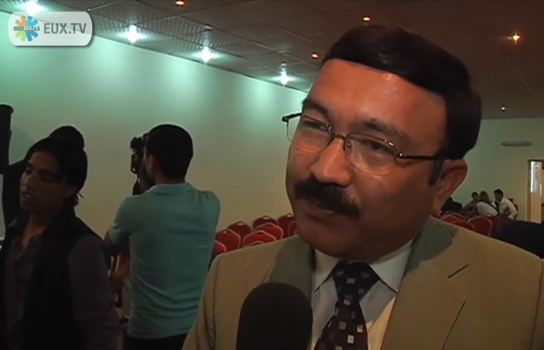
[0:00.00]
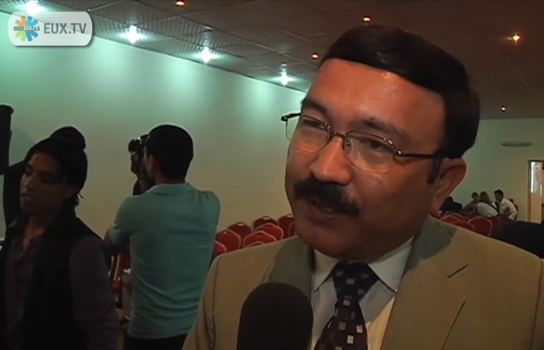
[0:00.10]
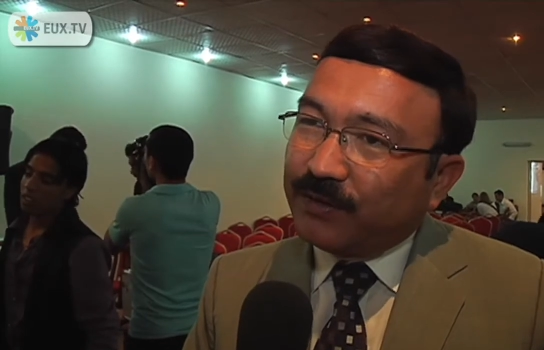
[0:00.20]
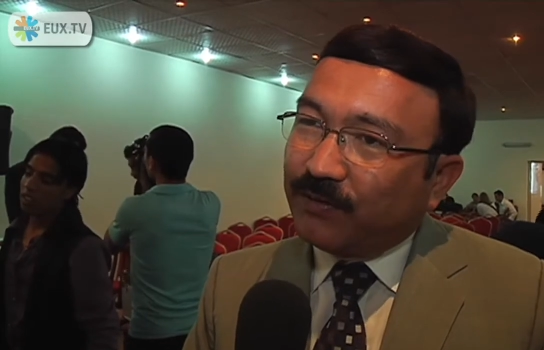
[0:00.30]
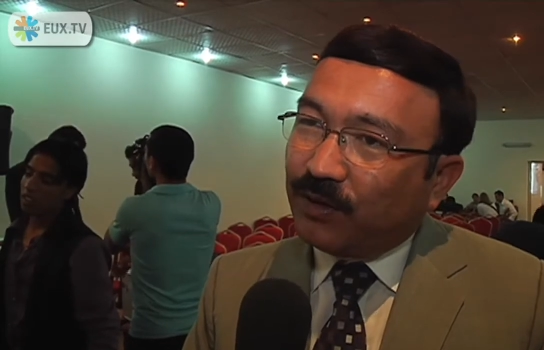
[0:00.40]

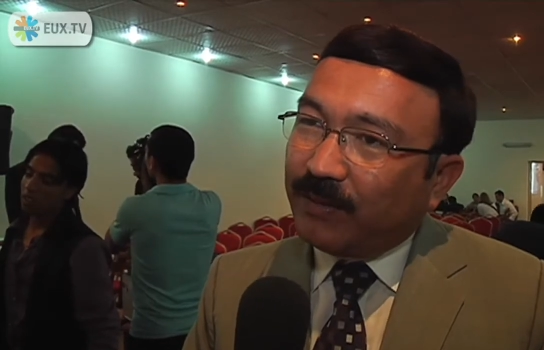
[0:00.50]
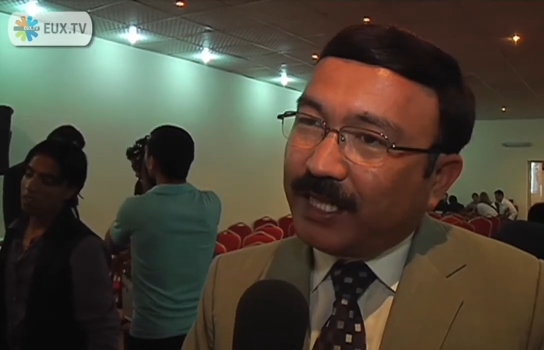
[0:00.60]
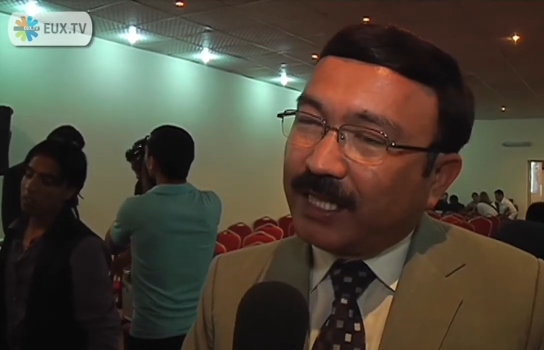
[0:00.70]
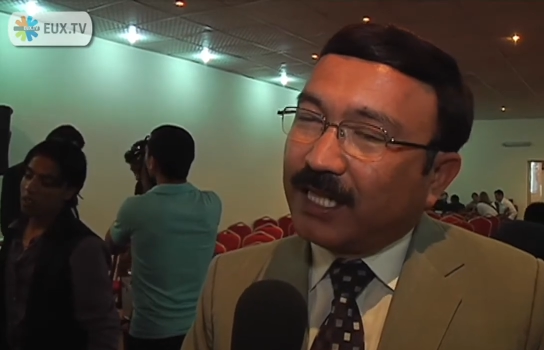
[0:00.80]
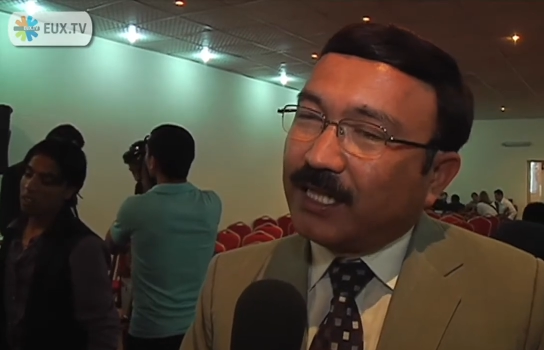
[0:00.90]
Speaker 1: peaceful manner
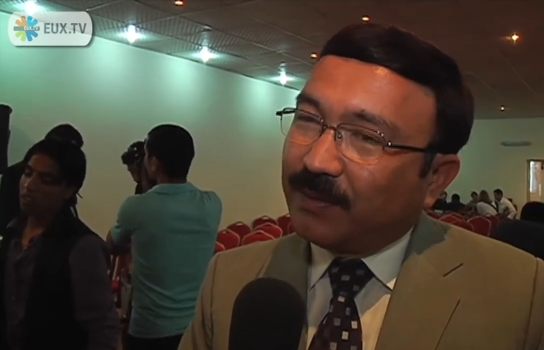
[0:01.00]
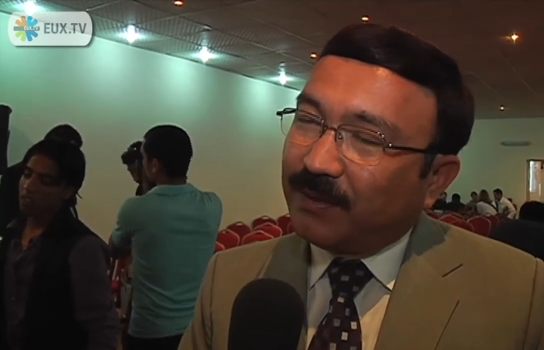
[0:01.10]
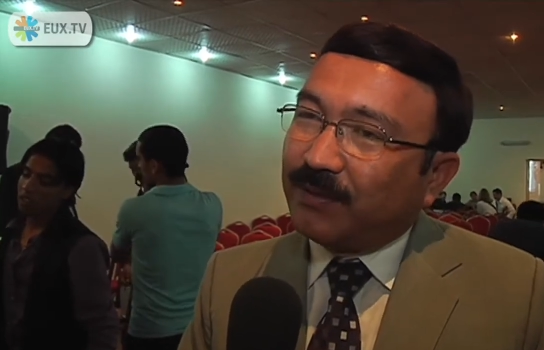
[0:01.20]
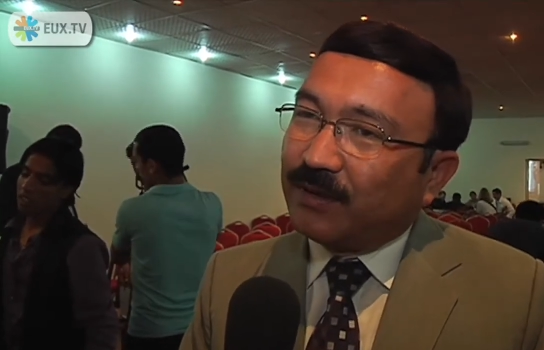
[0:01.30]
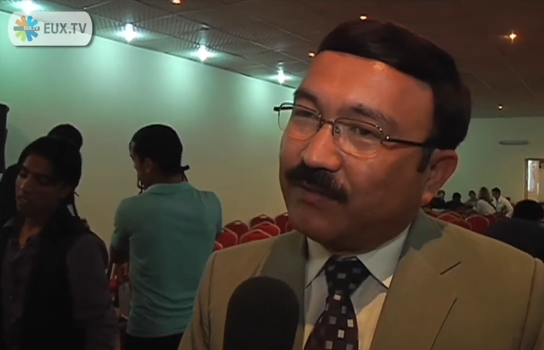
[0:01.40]
and the
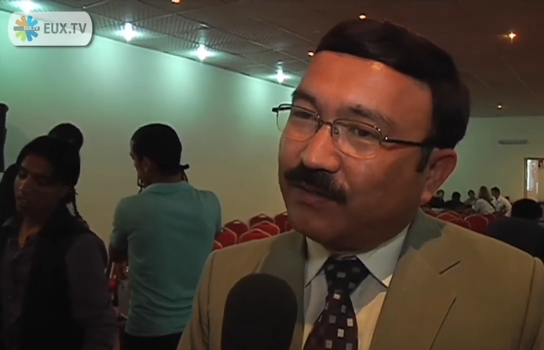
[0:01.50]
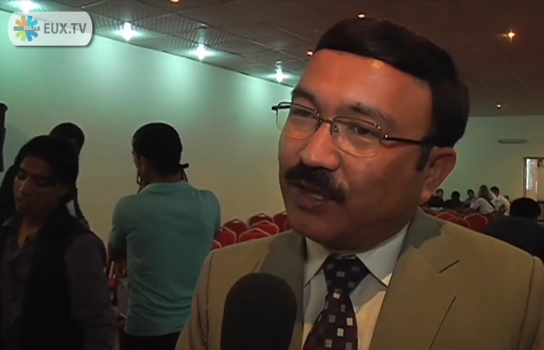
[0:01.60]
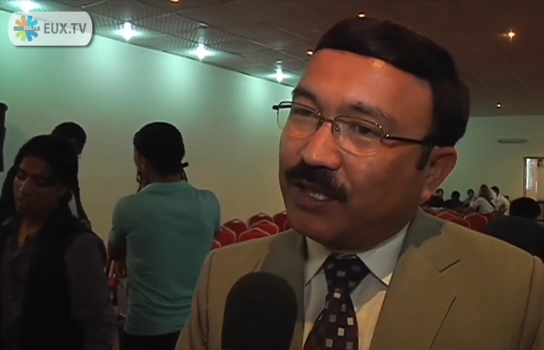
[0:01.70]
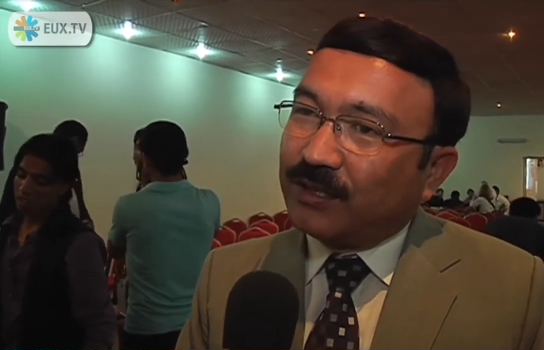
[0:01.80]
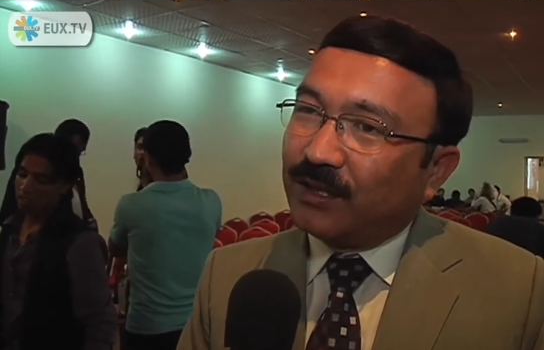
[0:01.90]
people of
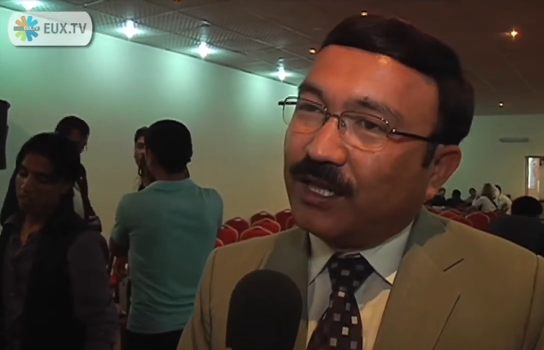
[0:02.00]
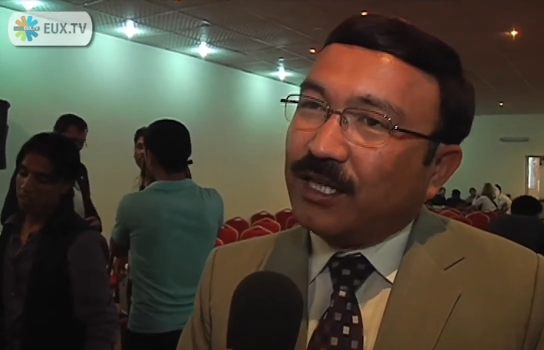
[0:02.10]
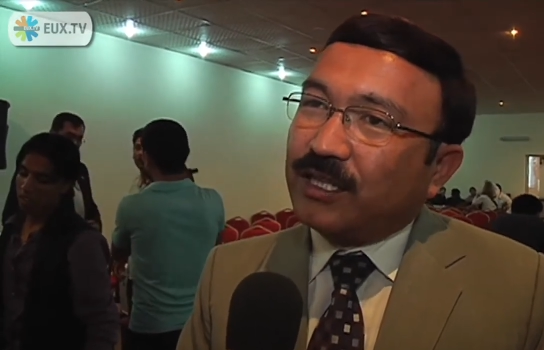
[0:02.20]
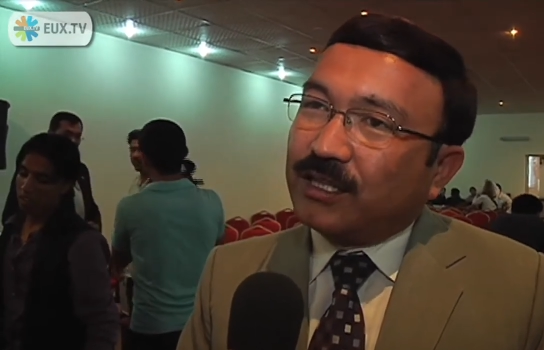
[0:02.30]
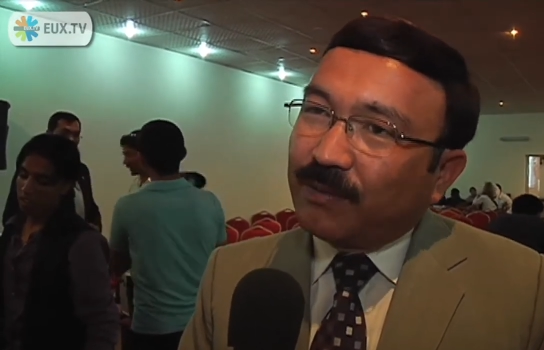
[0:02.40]
Afghanistan
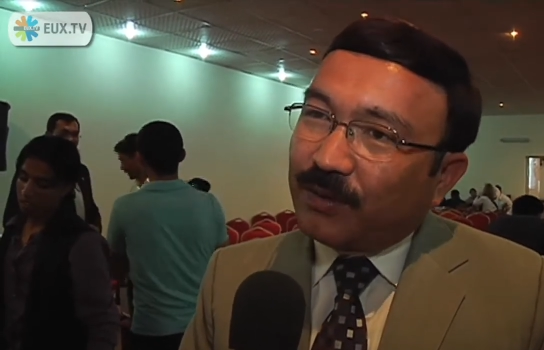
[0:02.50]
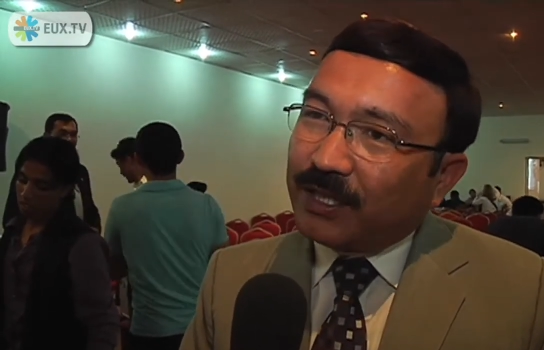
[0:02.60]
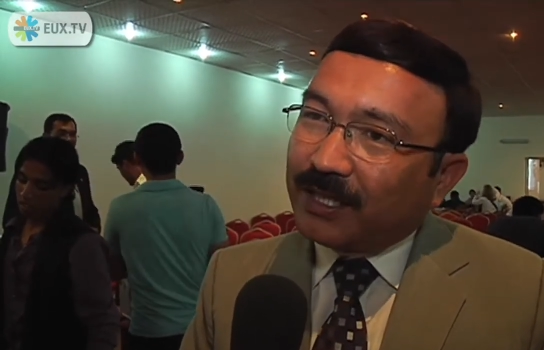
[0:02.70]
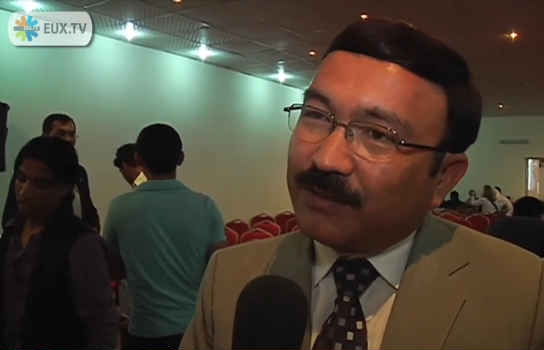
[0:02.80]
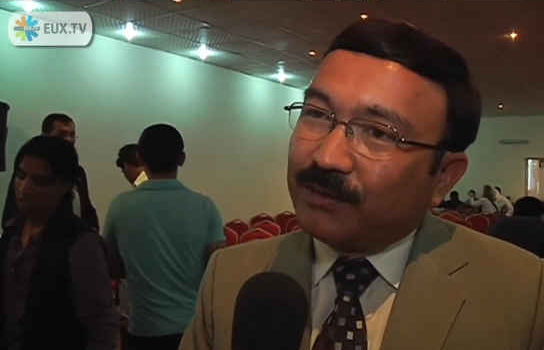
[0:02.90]
supporting
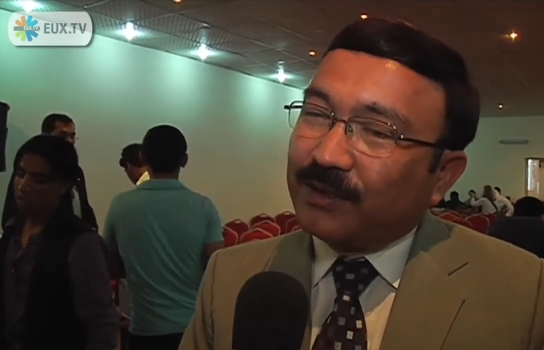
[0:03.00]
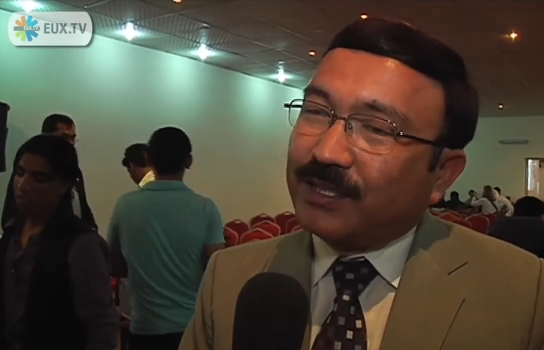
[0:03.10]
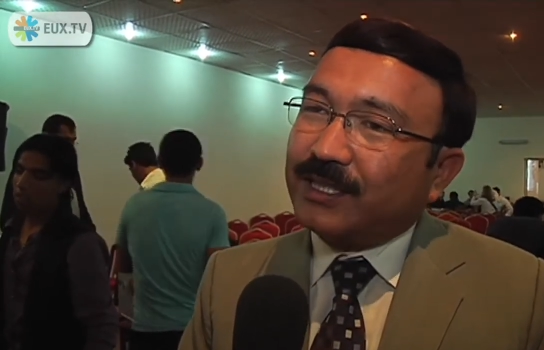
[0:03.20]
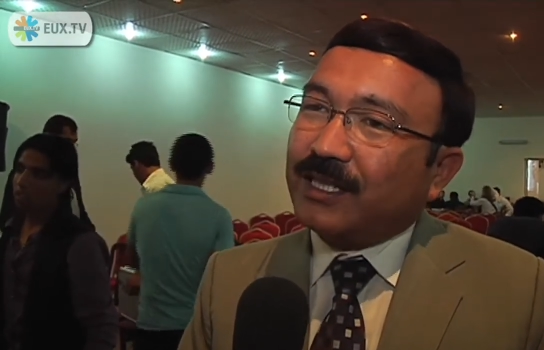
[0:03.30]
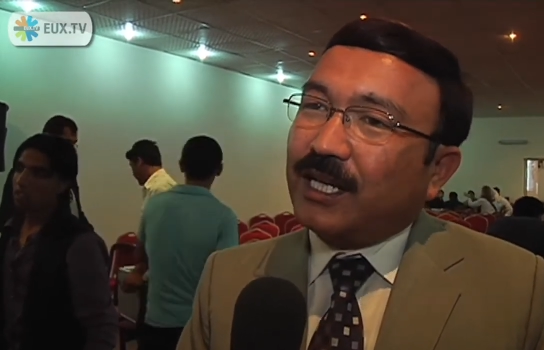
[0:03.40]
the process